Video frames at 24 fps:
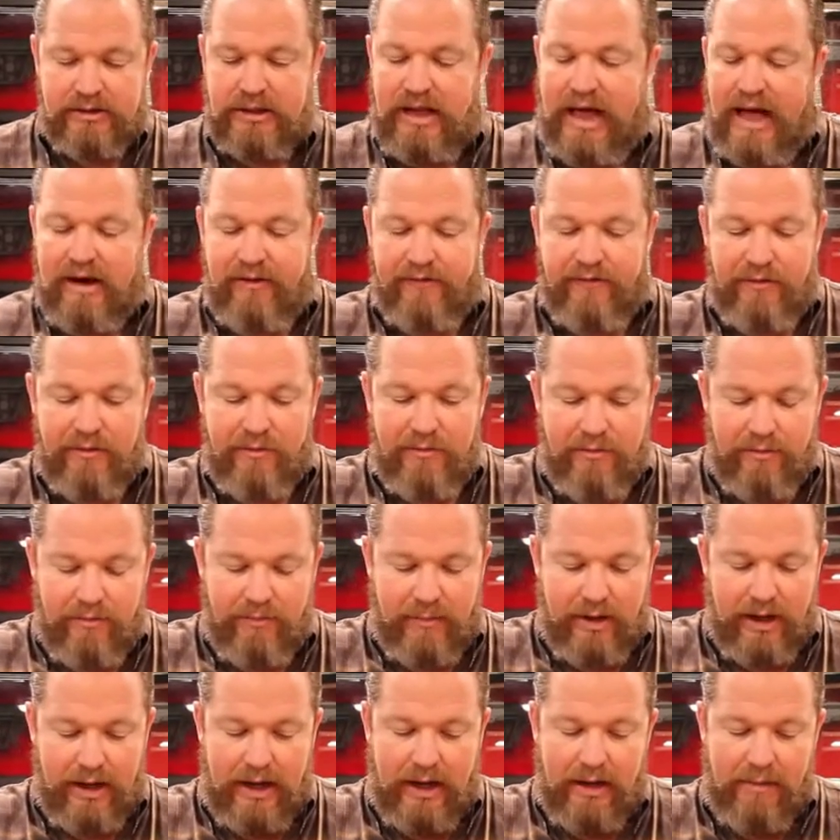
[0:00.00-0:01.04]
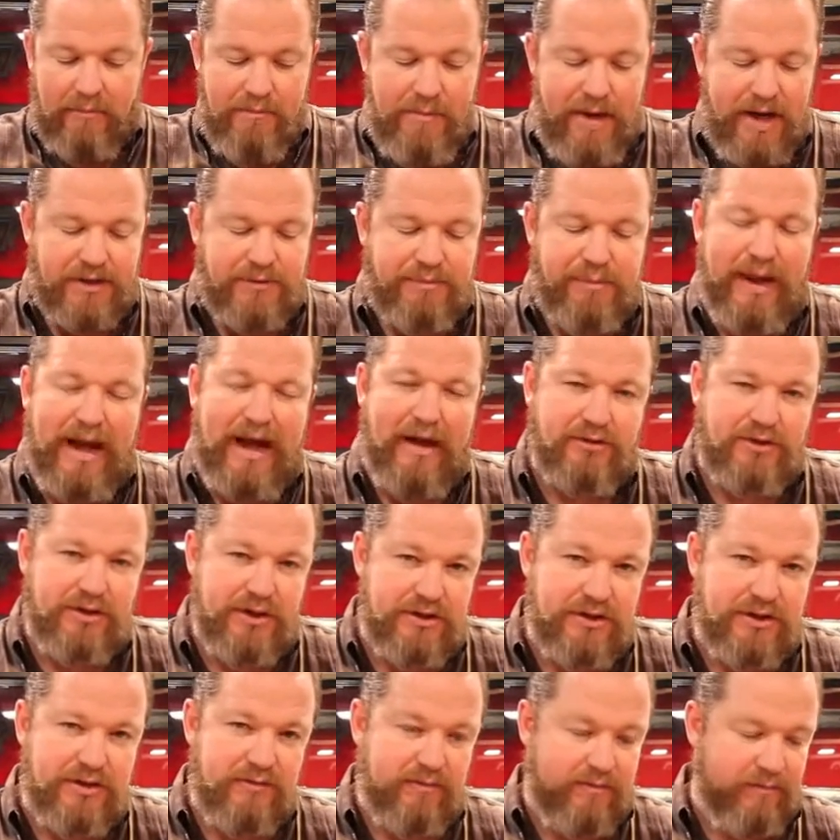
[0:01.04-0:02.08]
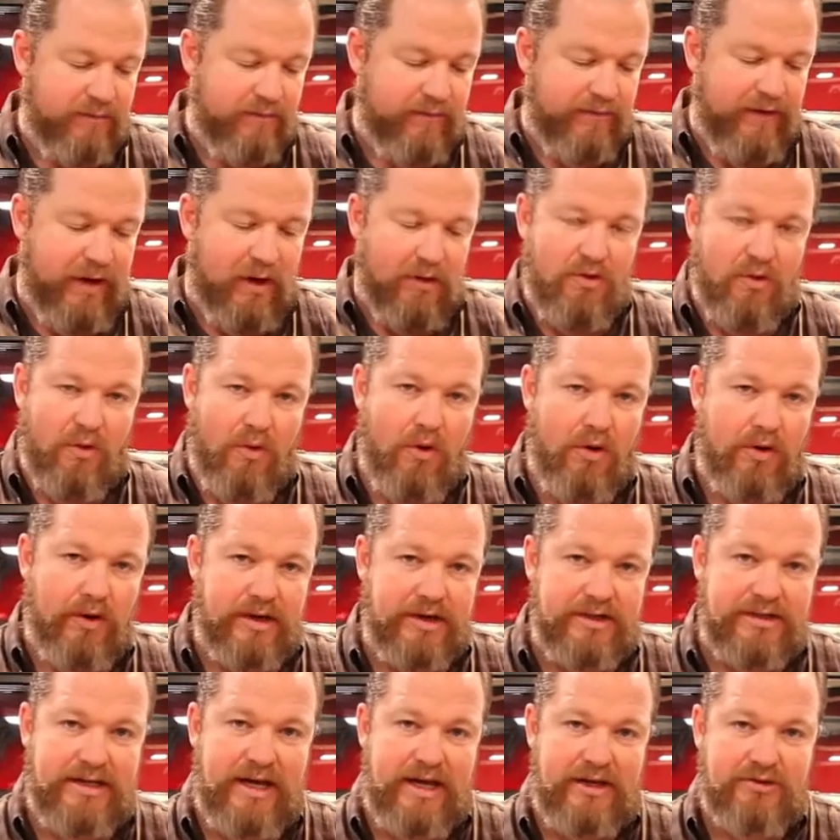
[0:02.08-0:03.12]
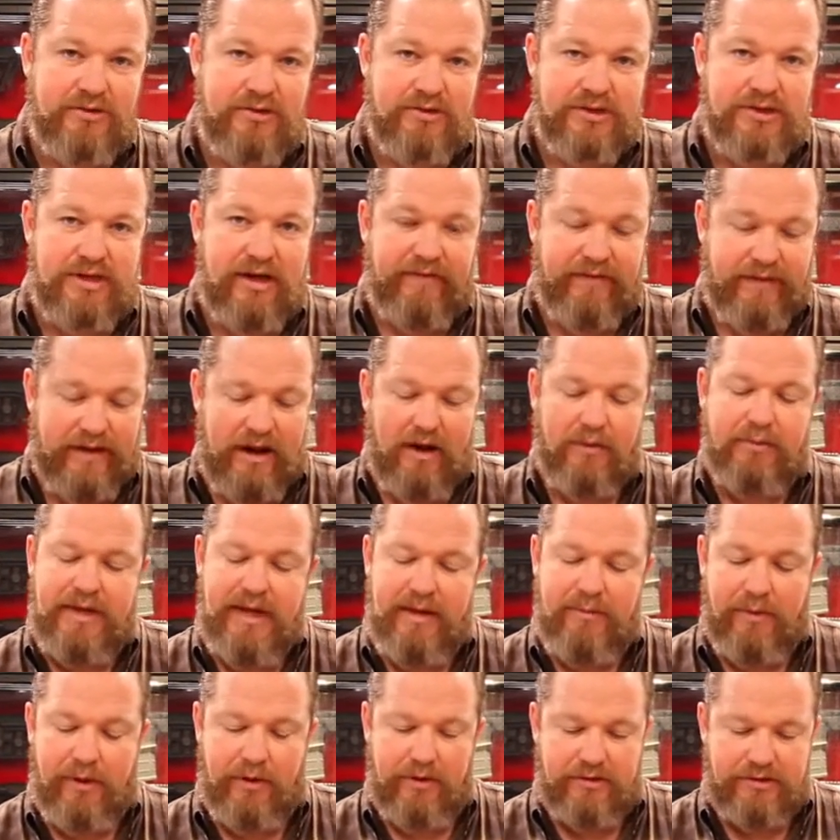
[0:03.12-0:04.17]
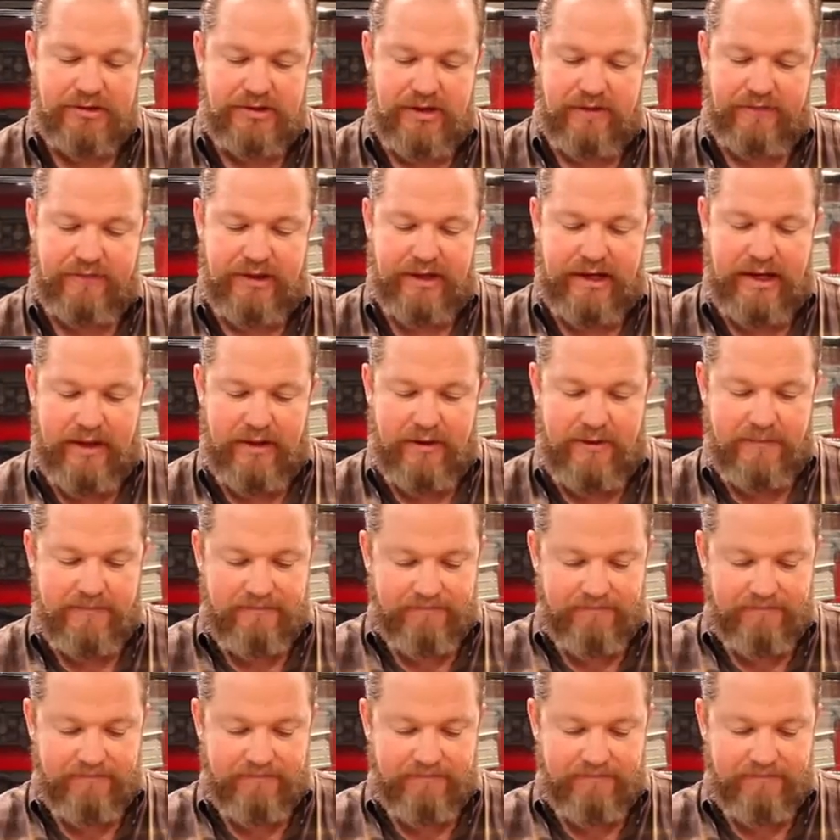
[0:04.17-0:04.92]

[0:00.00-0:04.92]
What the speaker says: lot of mesh pouches, Velcro organizational stuff to help keep all your stuff together.